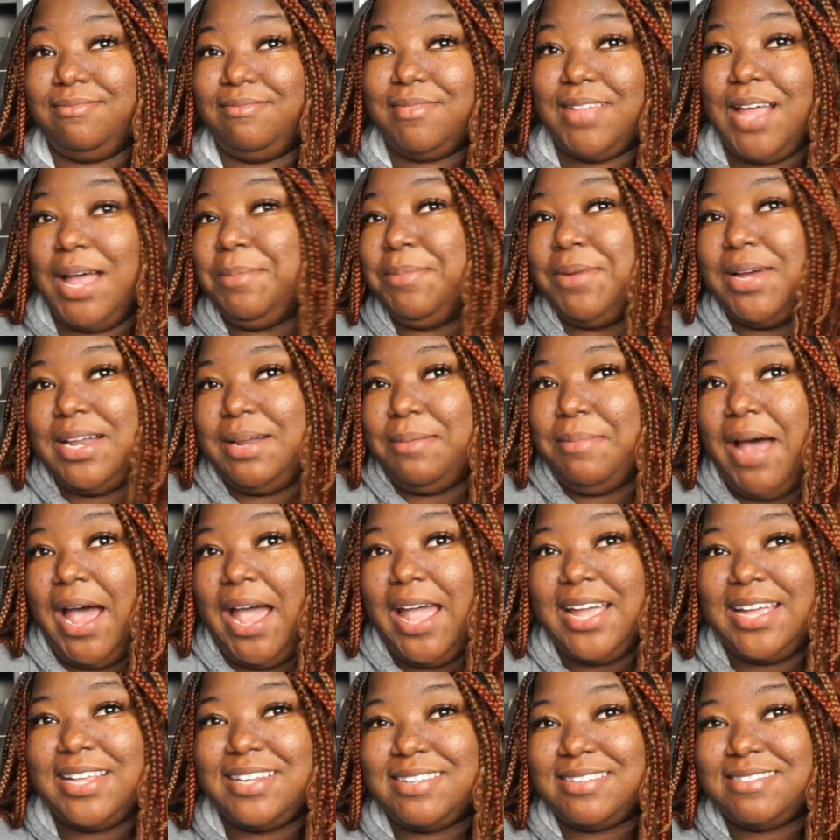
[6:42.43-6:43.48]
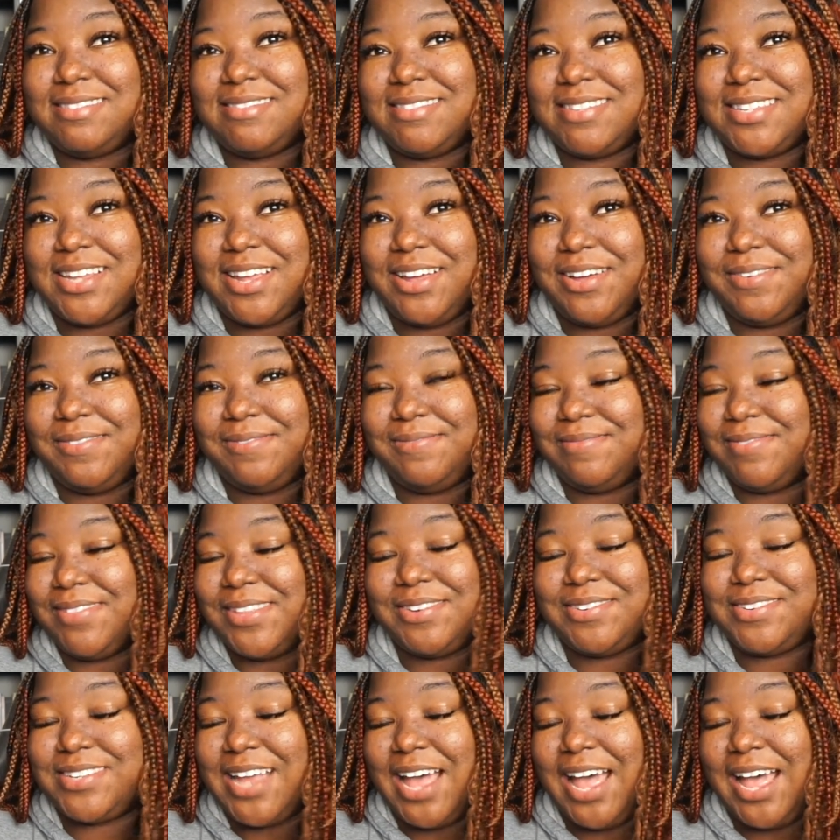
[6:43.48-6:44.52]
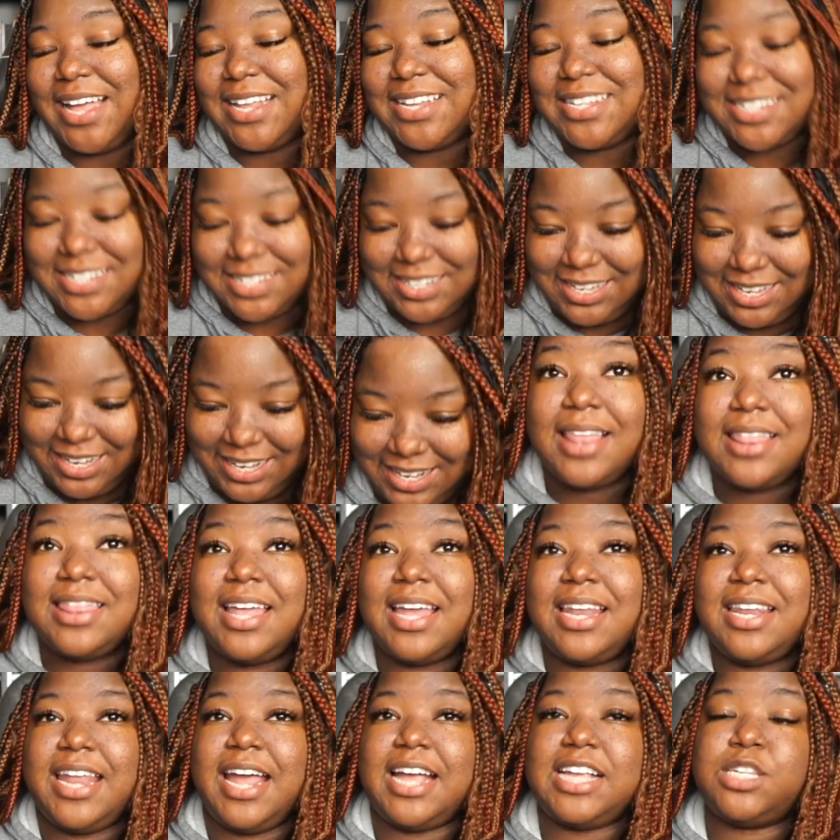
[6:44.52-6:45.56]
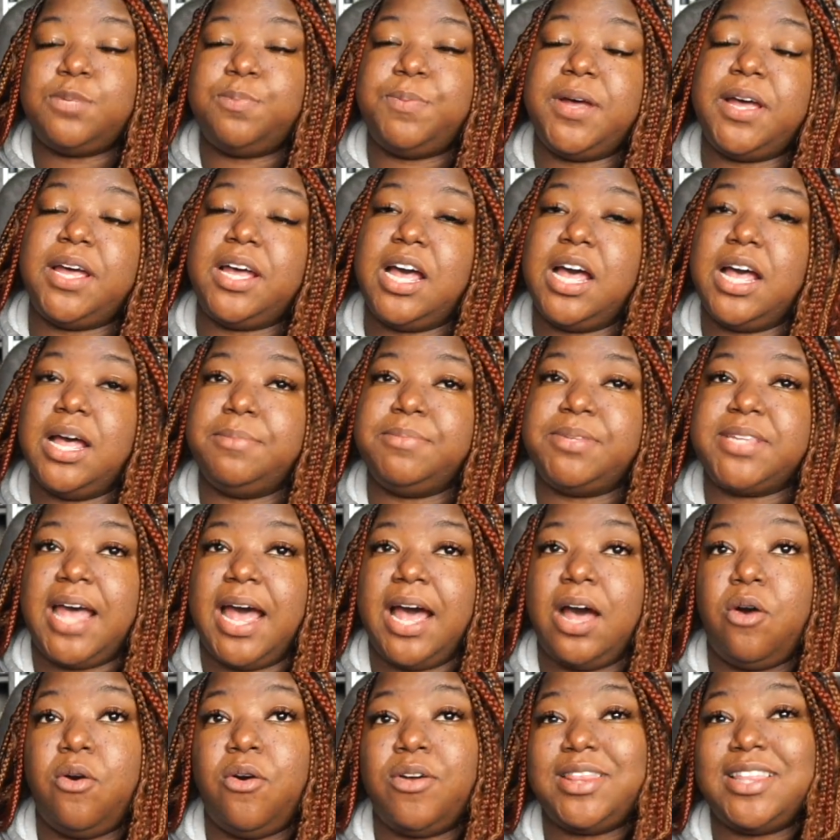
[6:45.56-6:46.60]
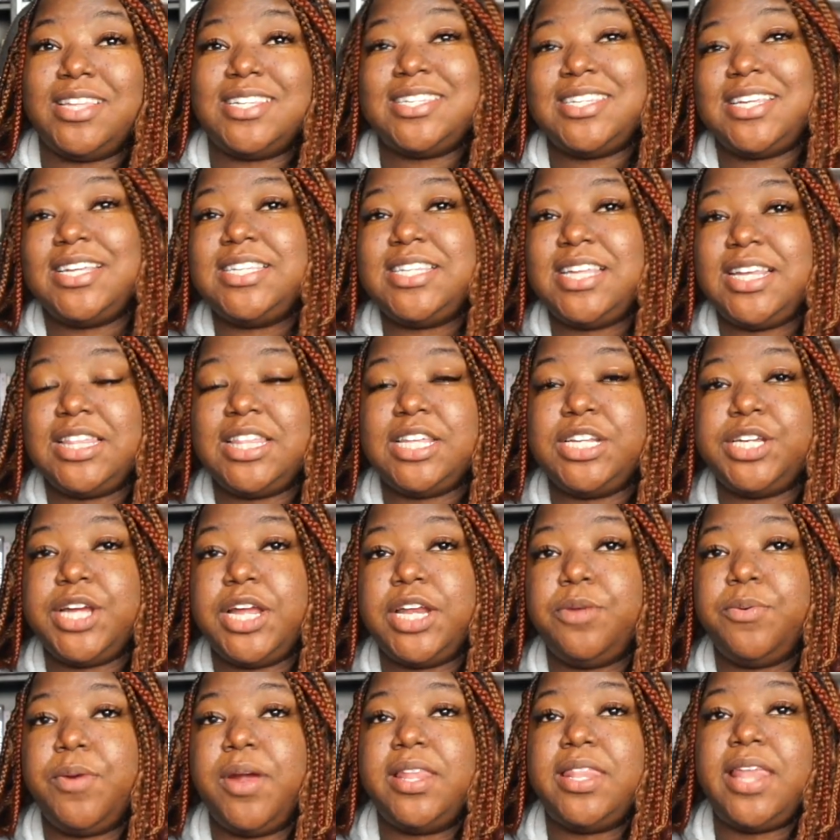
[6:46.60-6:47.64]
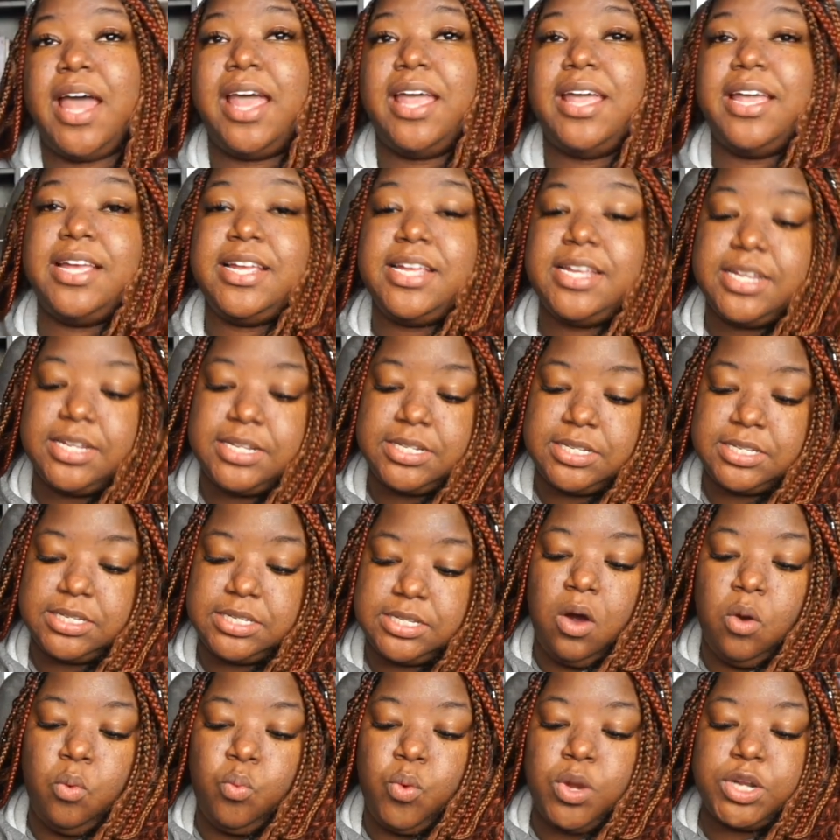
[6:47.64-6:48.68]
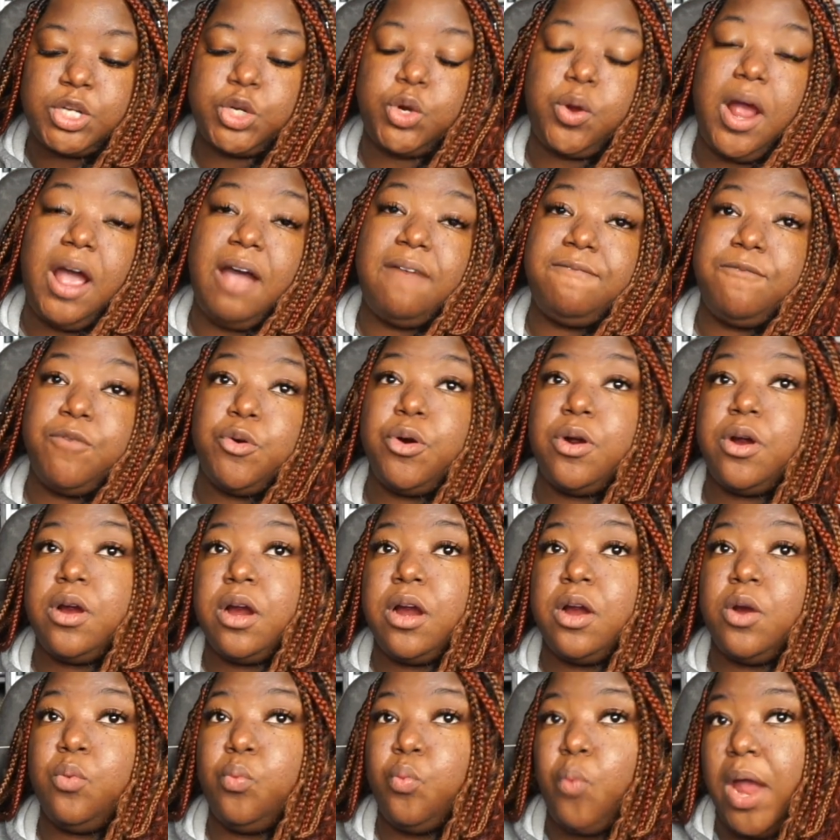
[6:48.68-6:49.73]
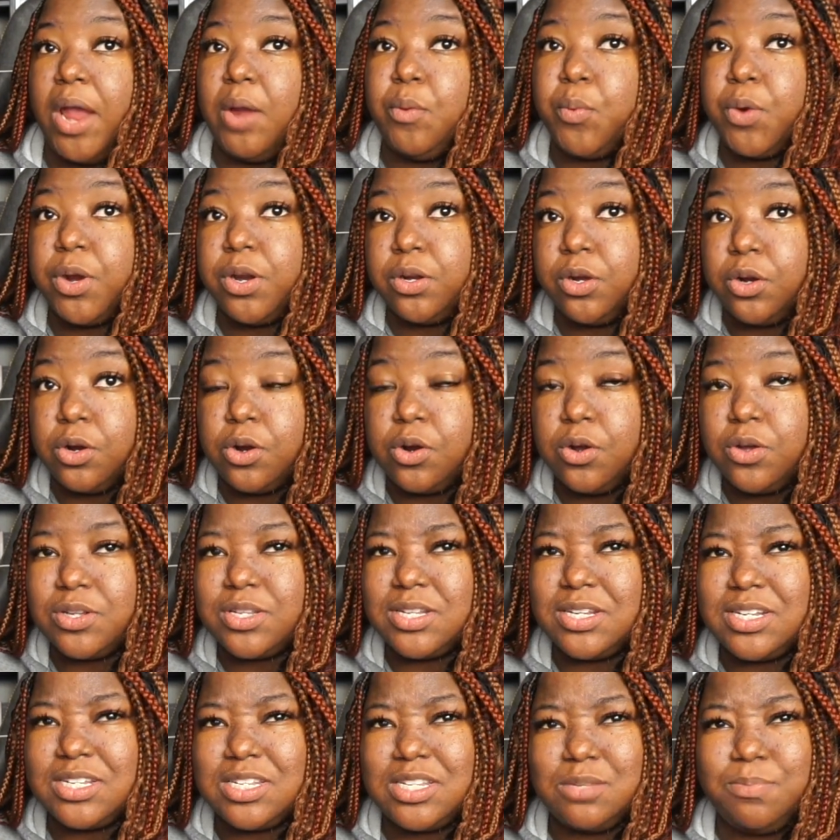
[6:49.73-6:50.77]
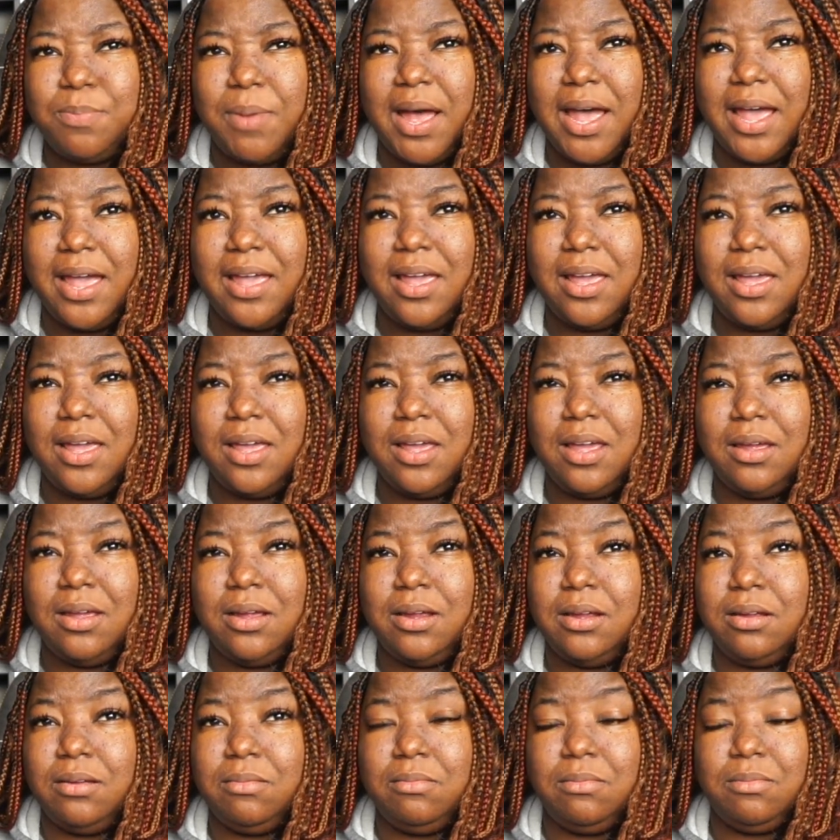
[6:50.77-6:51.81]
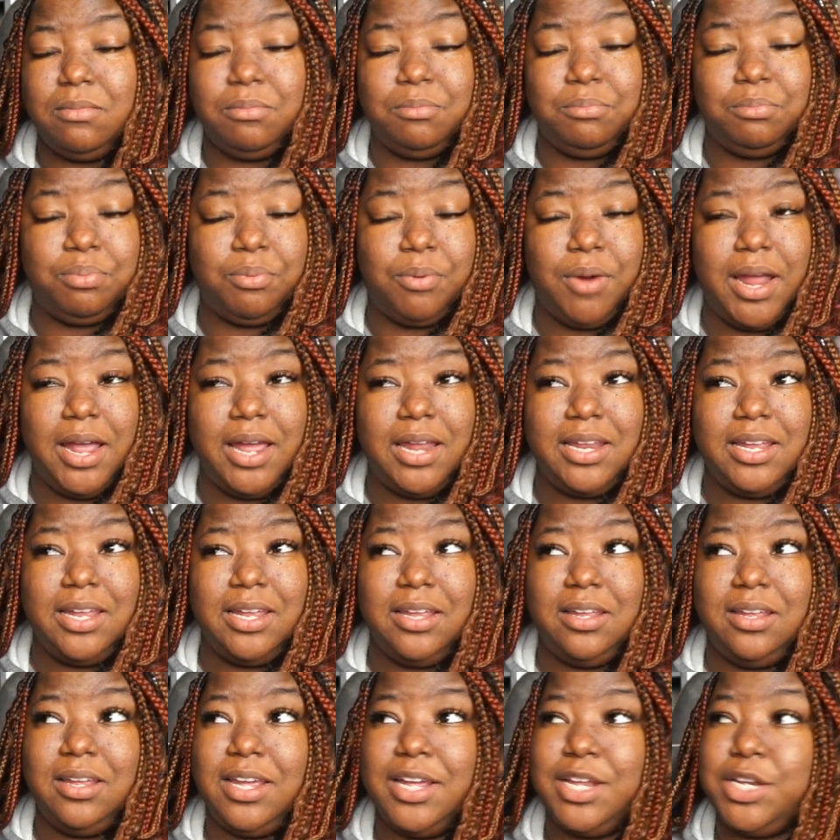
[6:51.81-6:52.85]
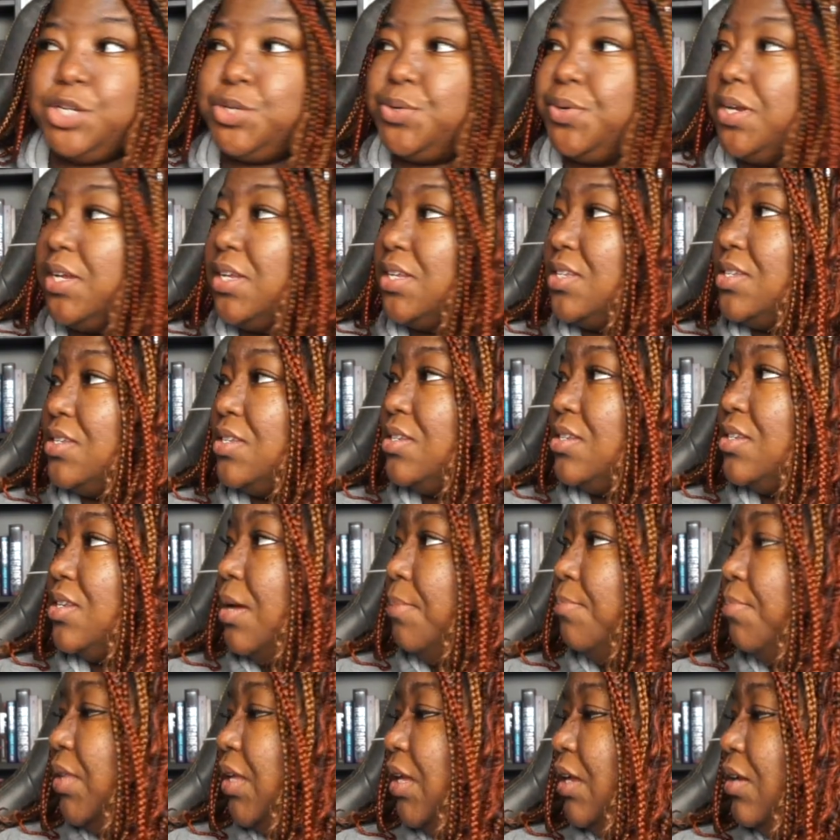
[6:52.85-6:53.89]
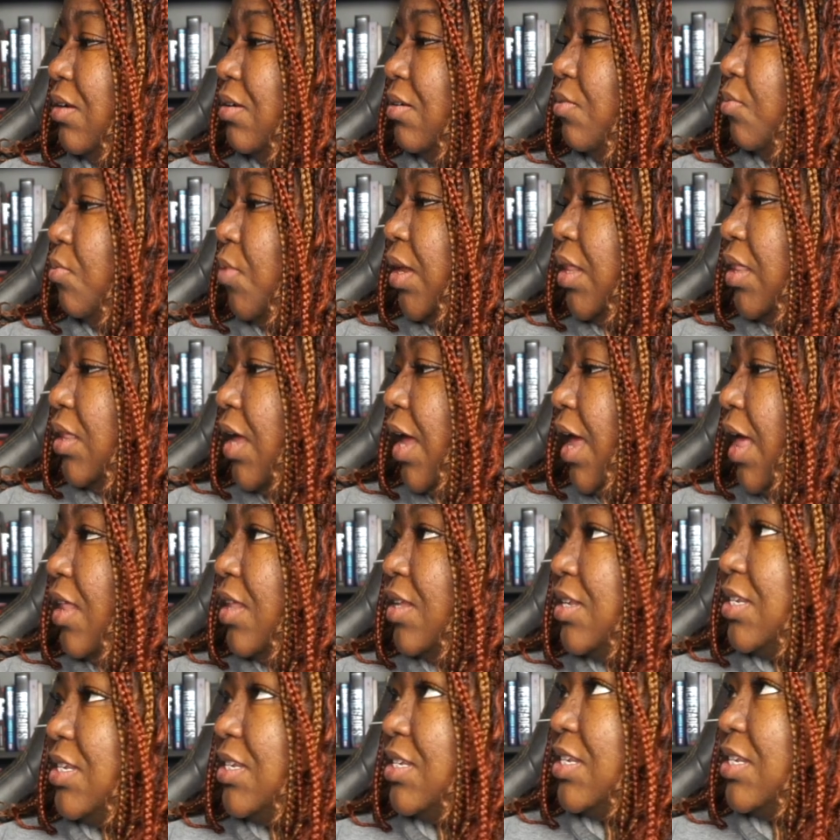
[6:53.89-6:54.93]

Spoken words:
I'm gonna buy it. So there's that. The next book comes out on the 16th of January, and that is Witchcraft for Wayward Girls. And this is by Brady Hendricks. Something, what the hell is his